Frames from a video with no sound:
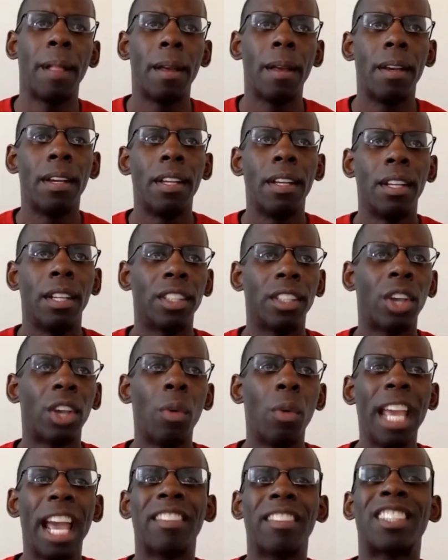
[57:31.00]
So we
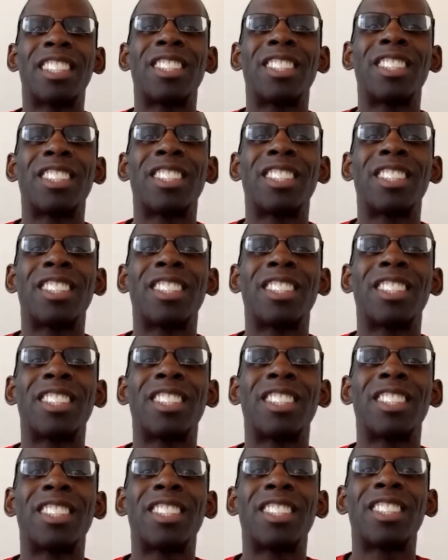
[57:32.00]
have so
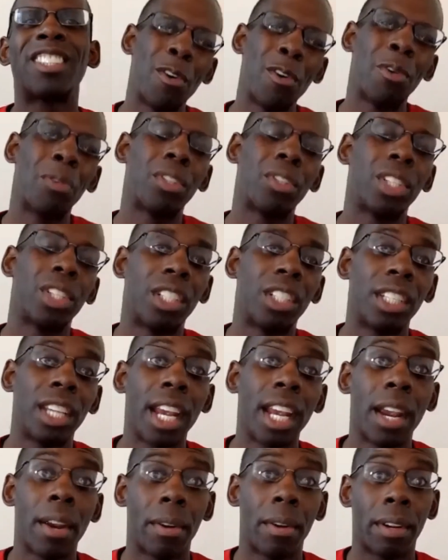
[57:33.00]
much that we're looking
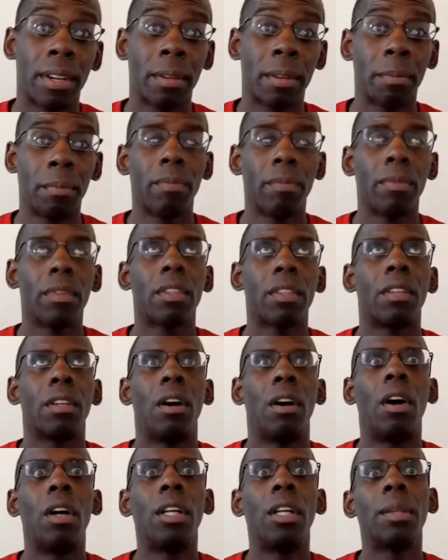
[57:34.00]
forward to sharing
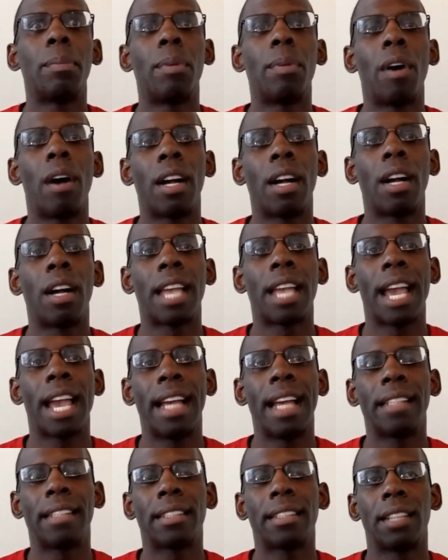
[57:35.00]
on the
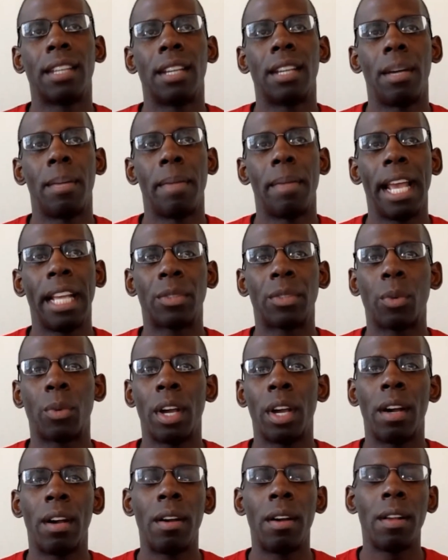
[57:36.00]
podcast as
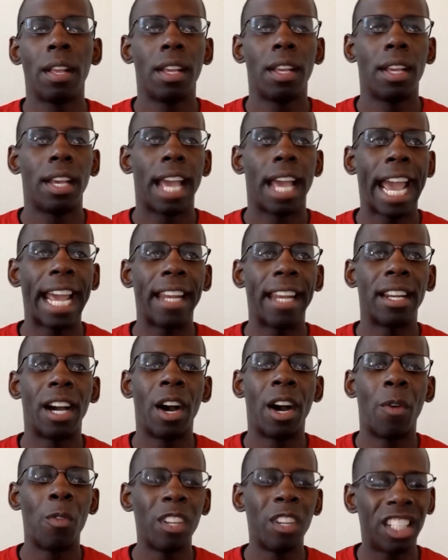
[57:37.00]
well. And
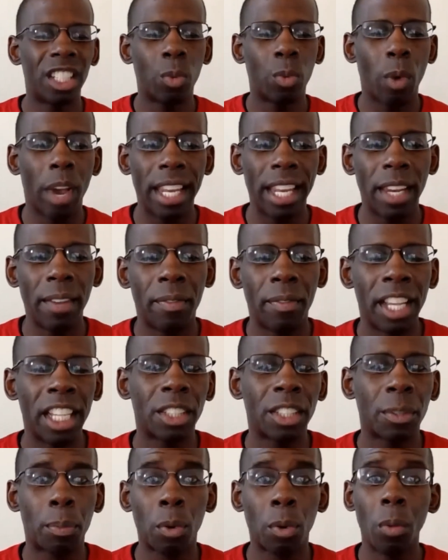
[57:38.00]
we're just waiting for his
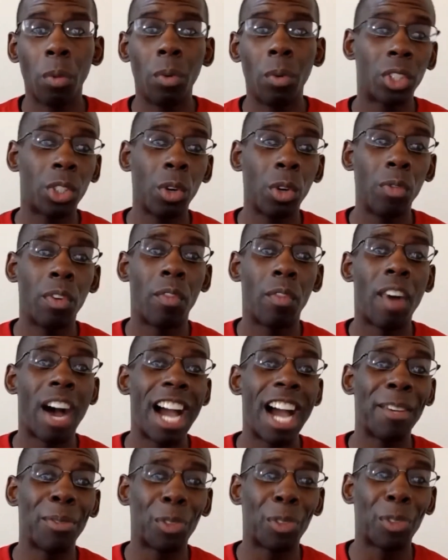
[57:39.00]
approval too for
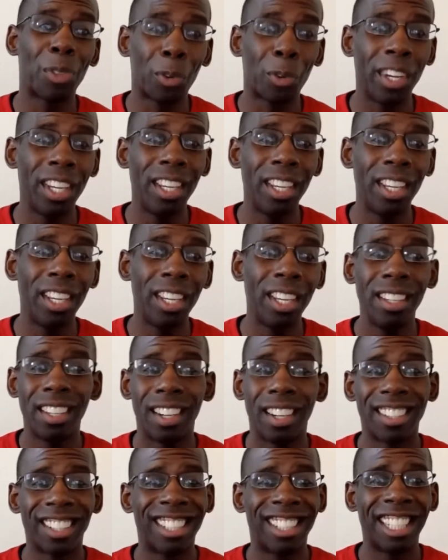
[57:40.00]
volume 3 of the
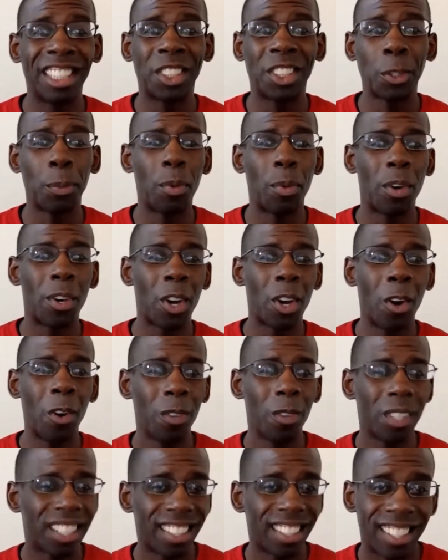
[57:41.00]
Teach 2.0,
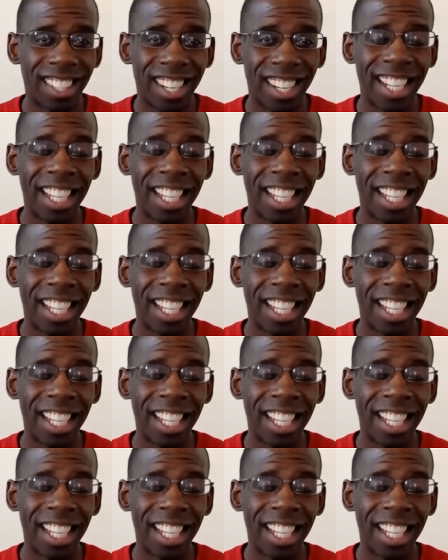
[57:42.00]
which is done.